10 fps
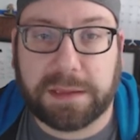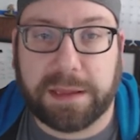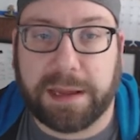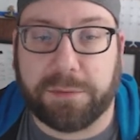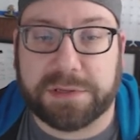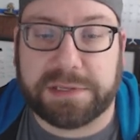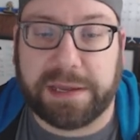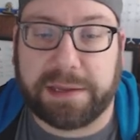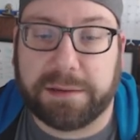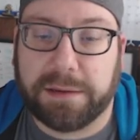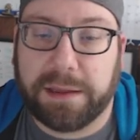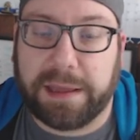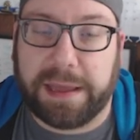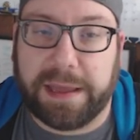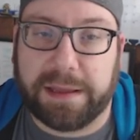I will say,
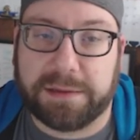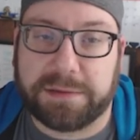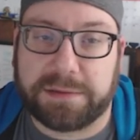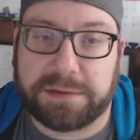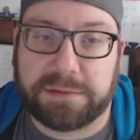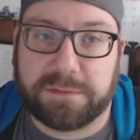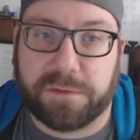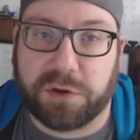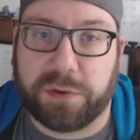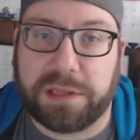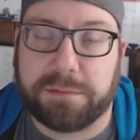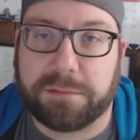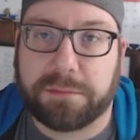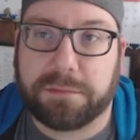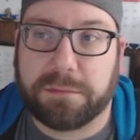as for
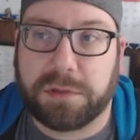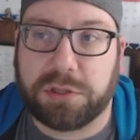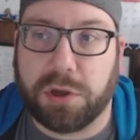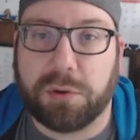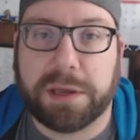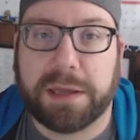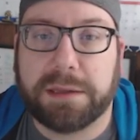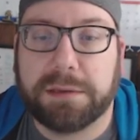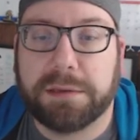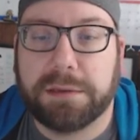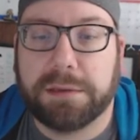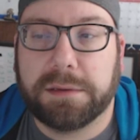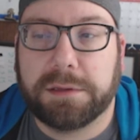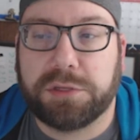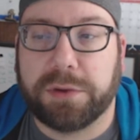doing yoga,
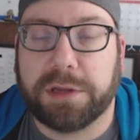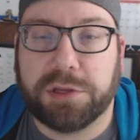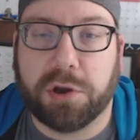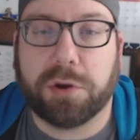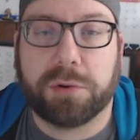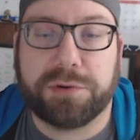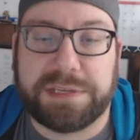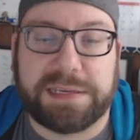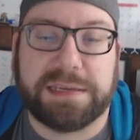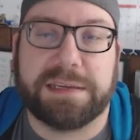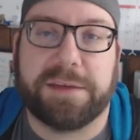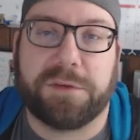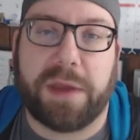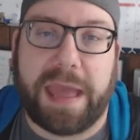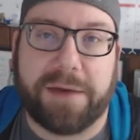doing a yoga routine,
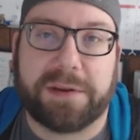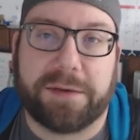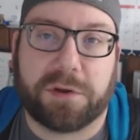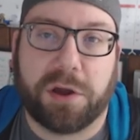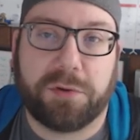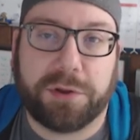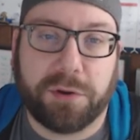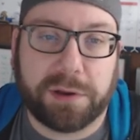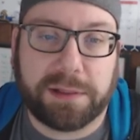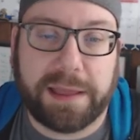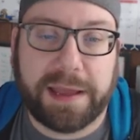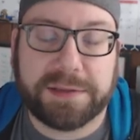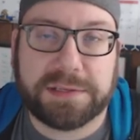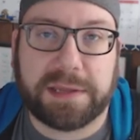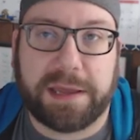if you haven't ever gone to a yoga
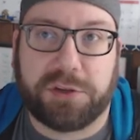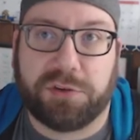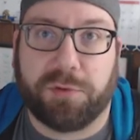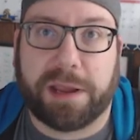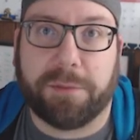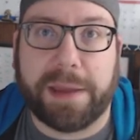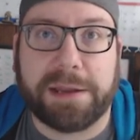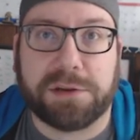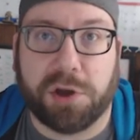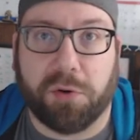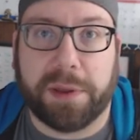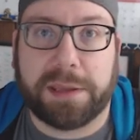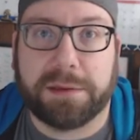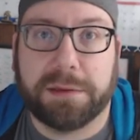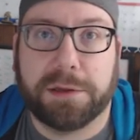class, I do recommend
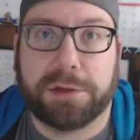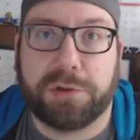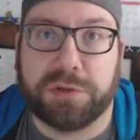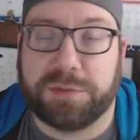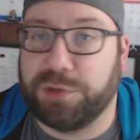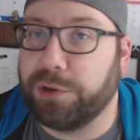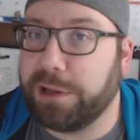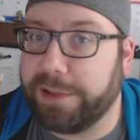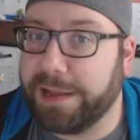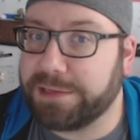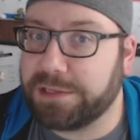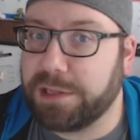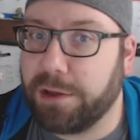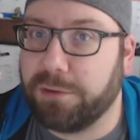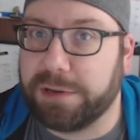going to some yoga classes
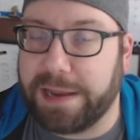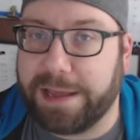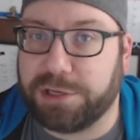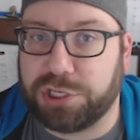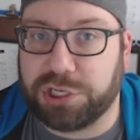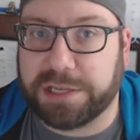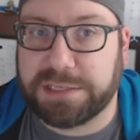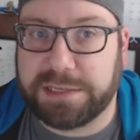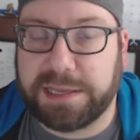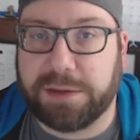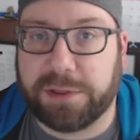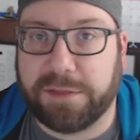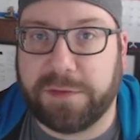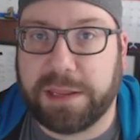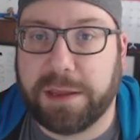though, not just sticking with
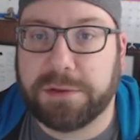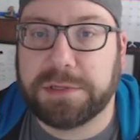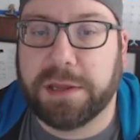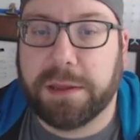the videos,